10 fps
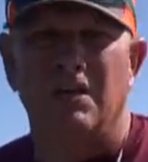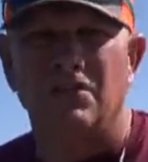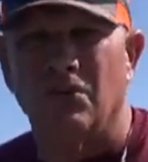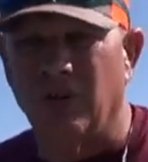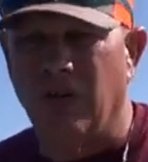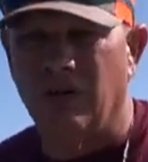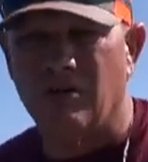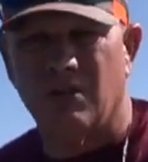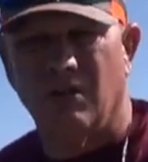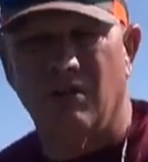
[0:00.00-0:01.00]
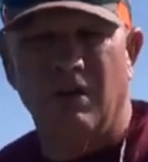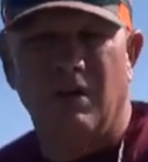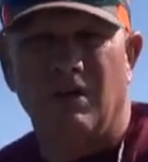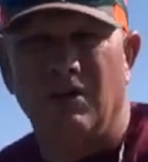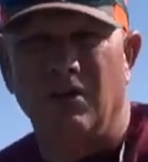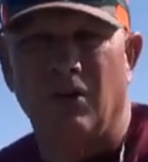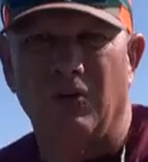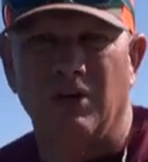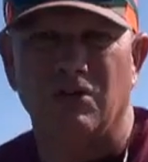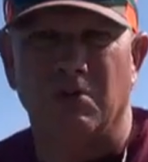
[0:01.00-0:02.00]
So there's
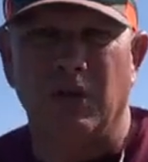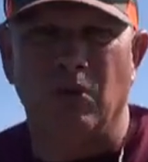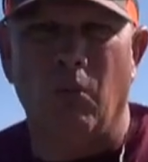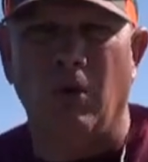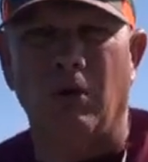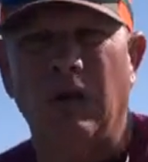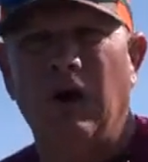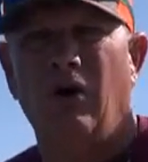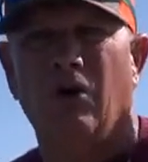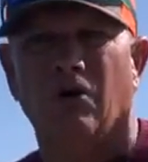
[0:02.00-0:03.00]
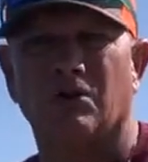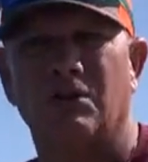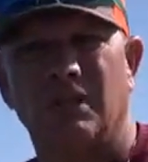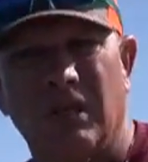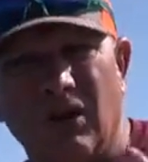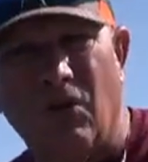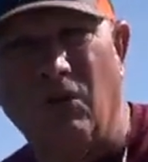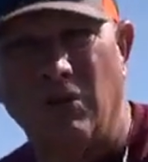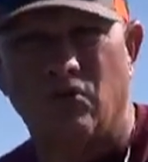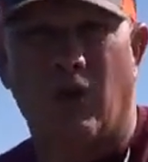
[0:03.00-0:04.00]
there's some underwater logs
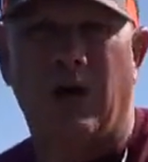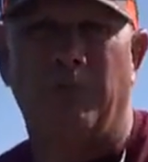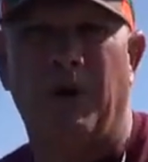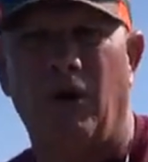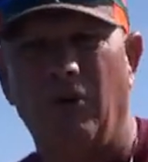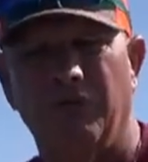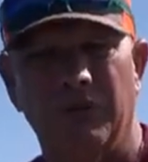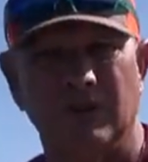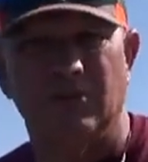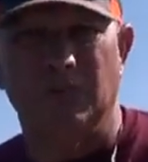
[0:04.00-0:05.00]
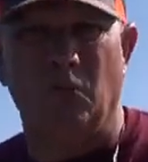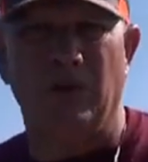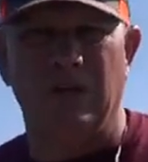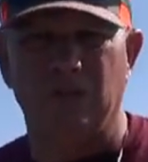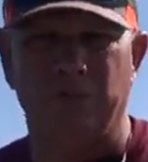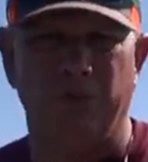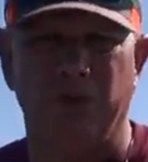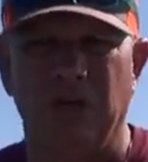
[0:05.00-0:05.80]
on a drop off, and someone has put